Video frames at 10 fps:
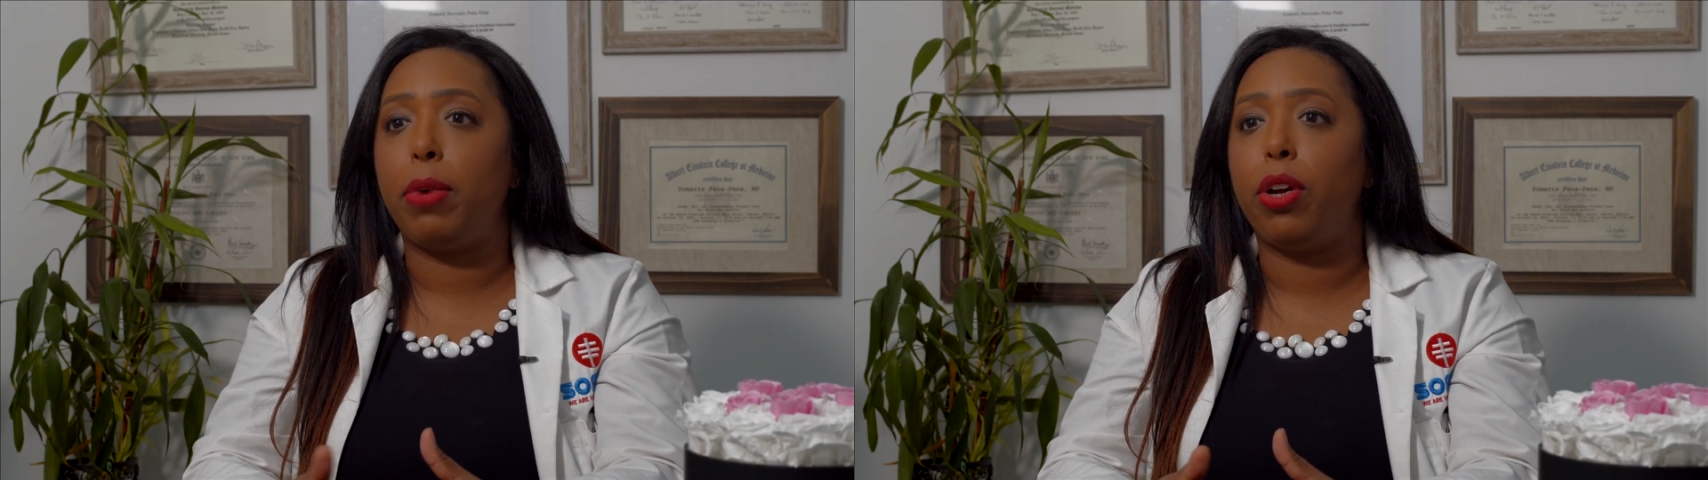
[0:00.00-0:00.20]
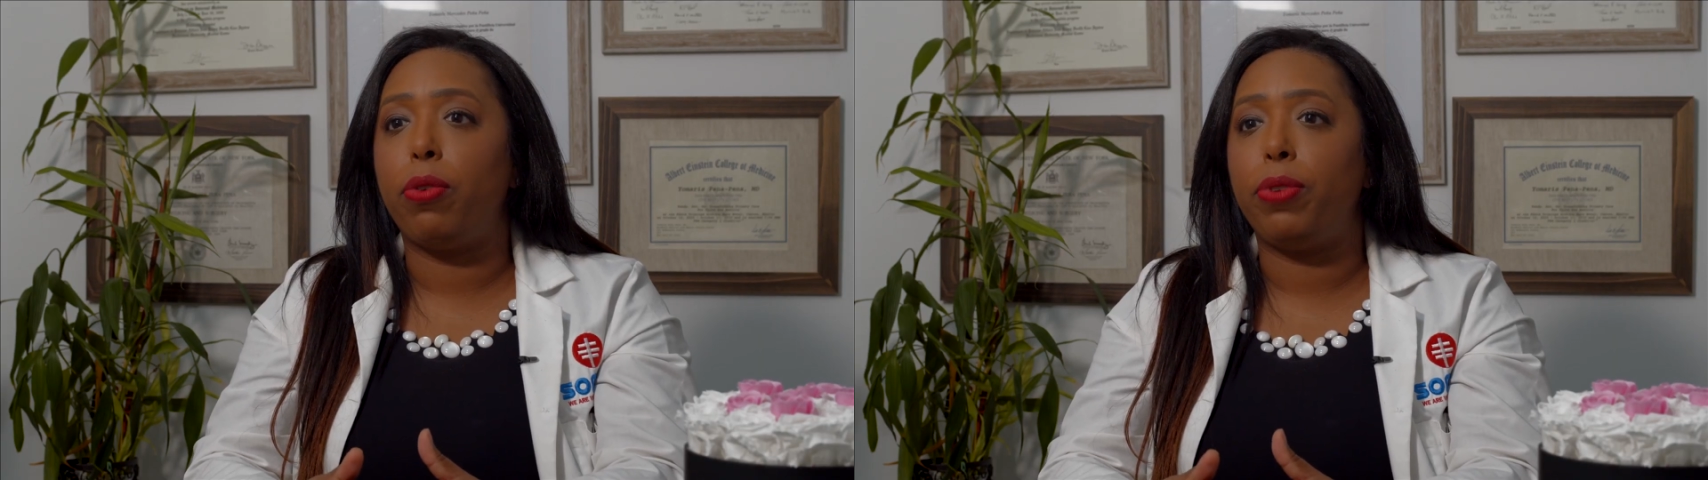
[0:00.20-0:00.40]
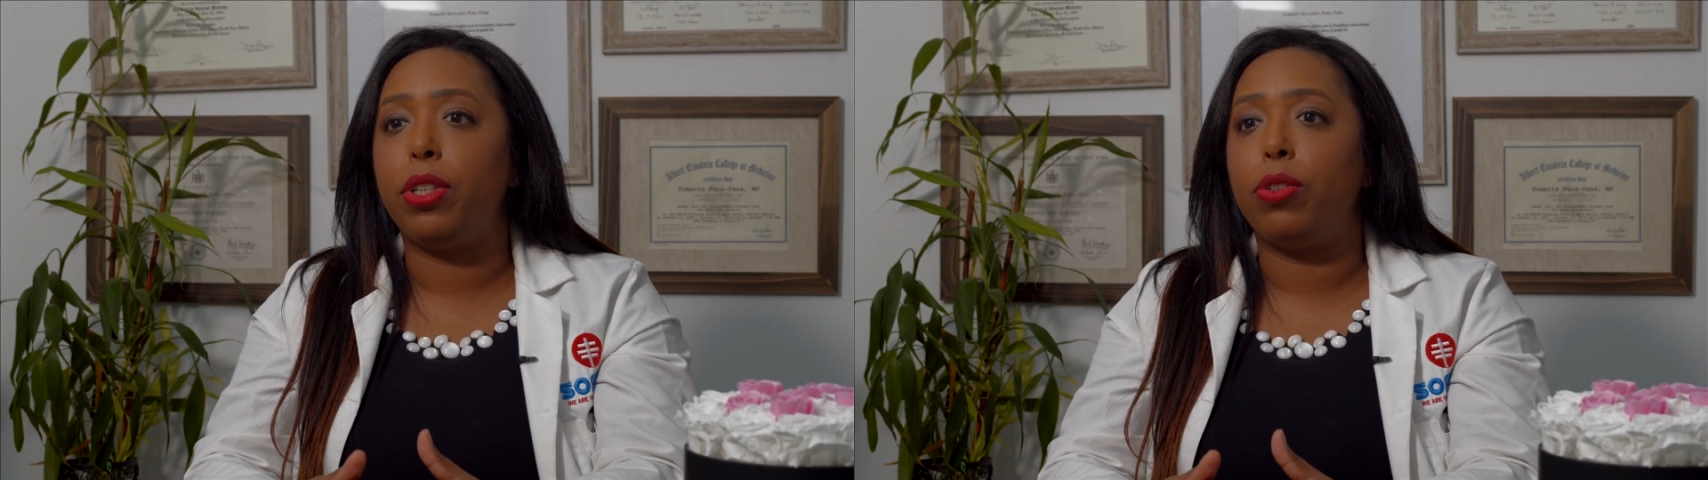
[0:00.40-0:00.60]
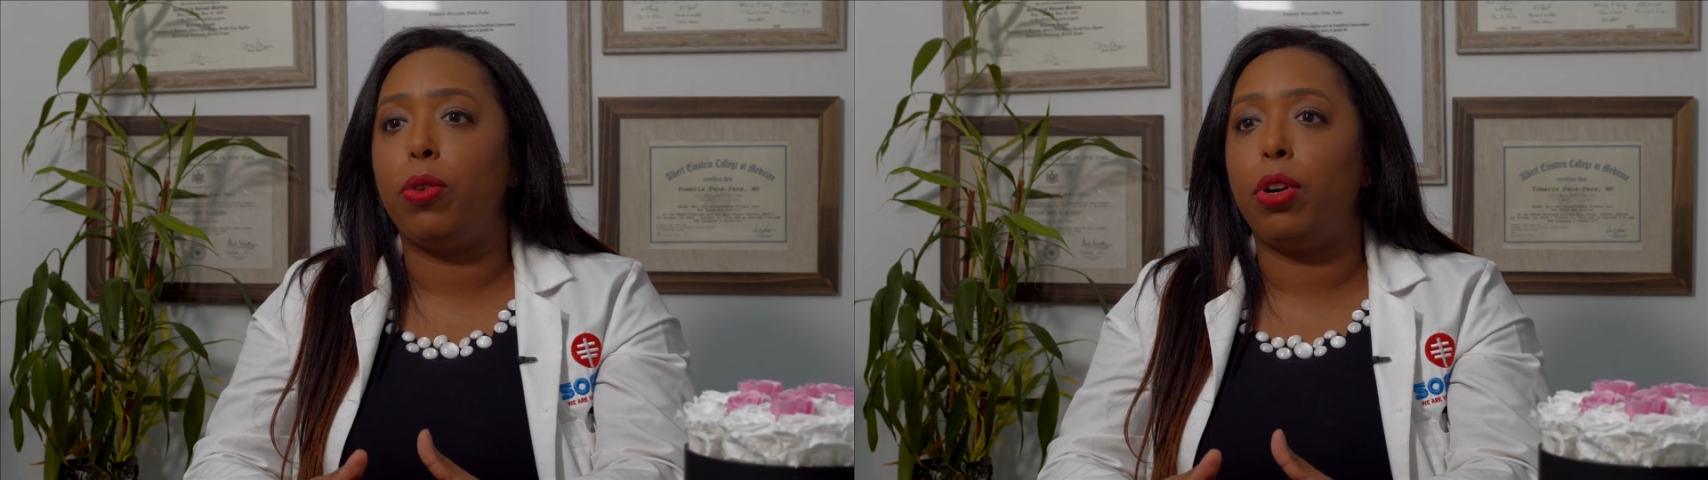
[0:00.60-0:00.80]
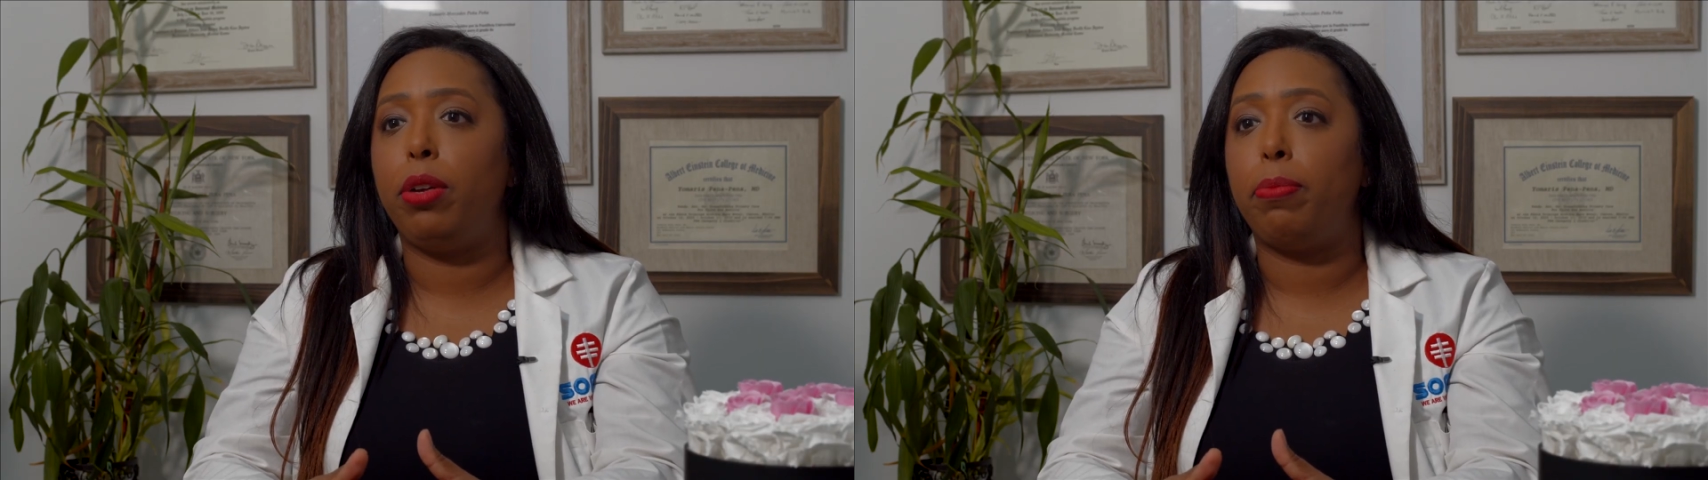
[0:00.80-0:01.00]
my office
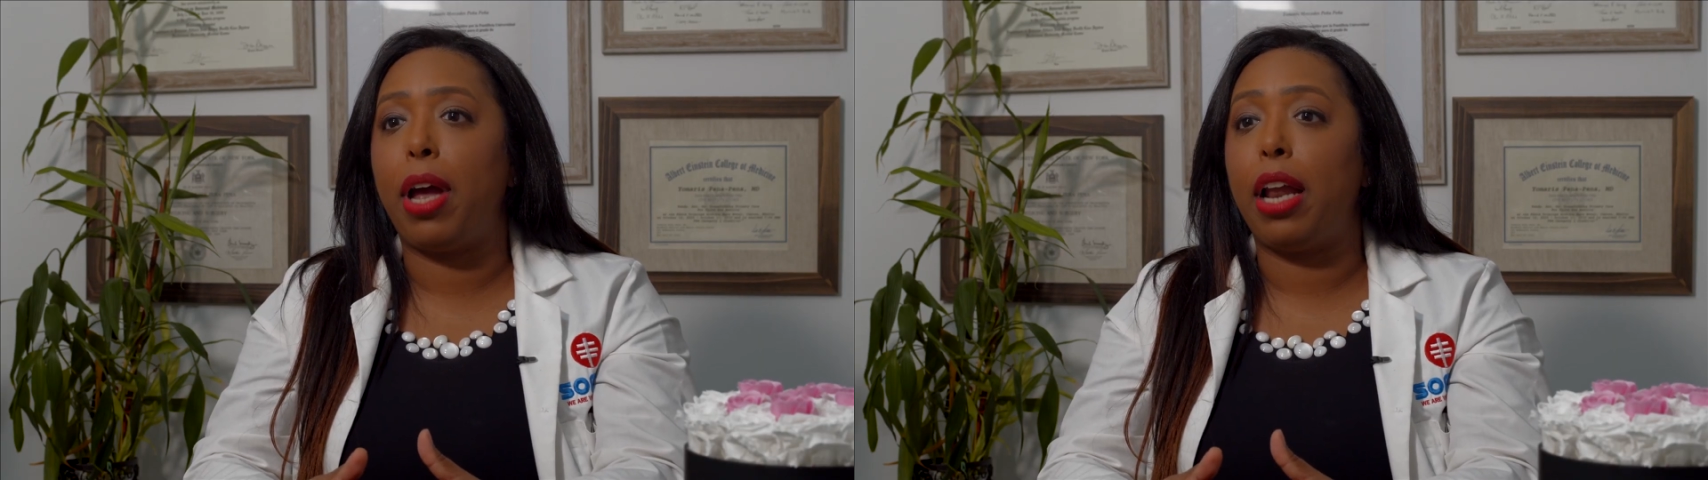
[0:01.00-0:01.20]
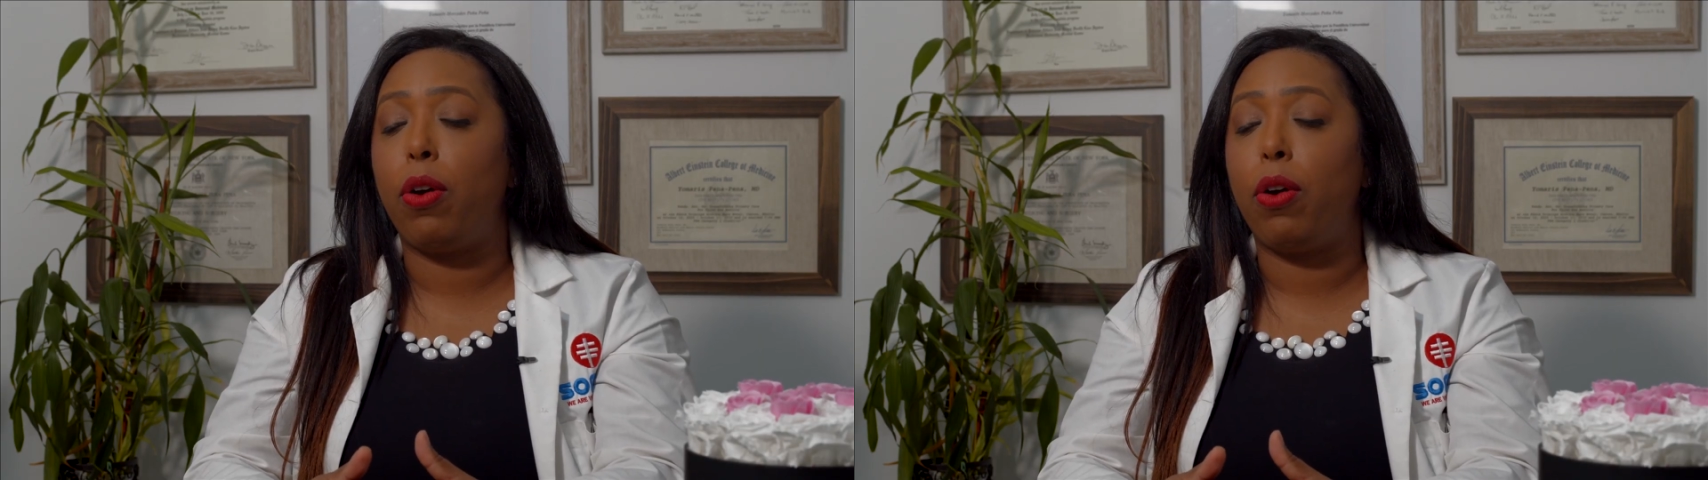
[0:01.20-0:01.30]
or at